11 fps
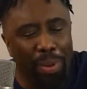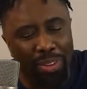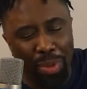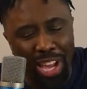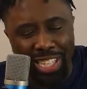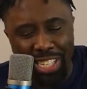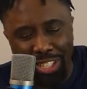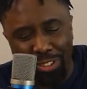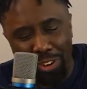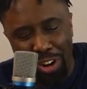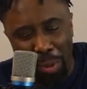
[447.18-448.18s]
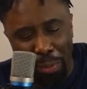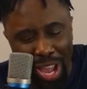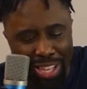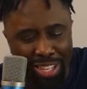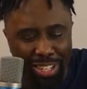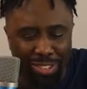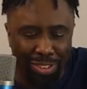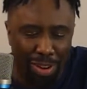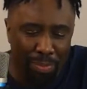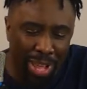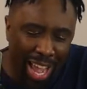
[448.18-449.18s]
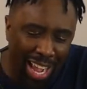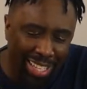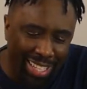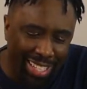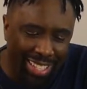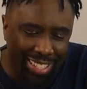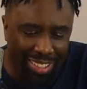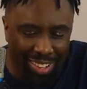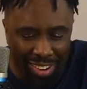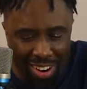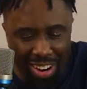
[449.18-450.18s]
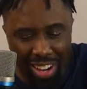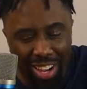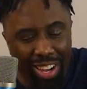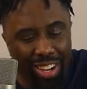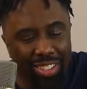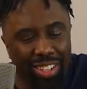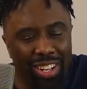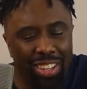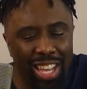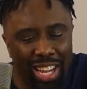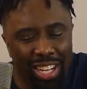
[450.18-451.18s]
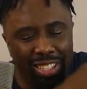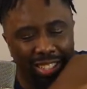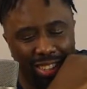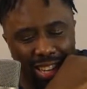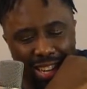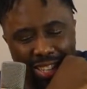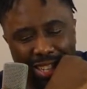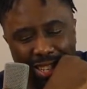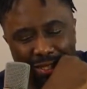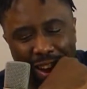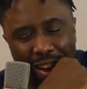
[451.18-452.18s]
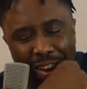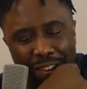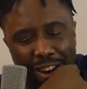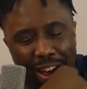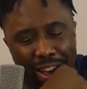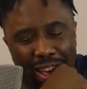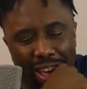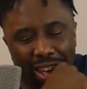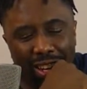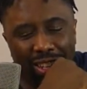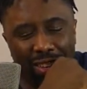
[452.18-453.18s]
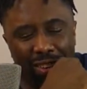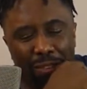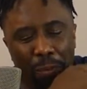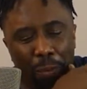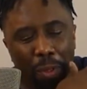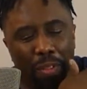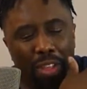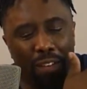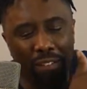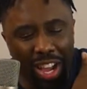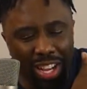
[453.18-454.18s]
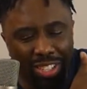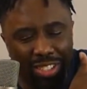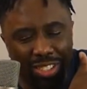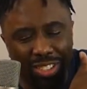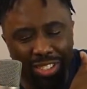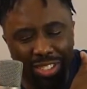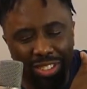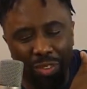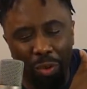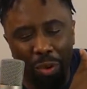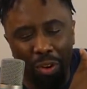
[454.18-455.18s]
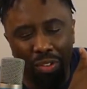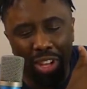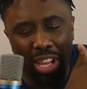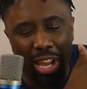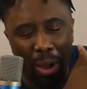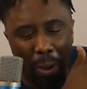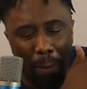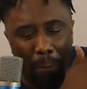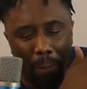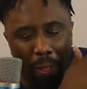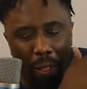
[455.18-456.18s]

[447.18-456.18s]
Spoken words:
back to the story, though. Back to the story. So the thing is this right here, right? So the investors want Meta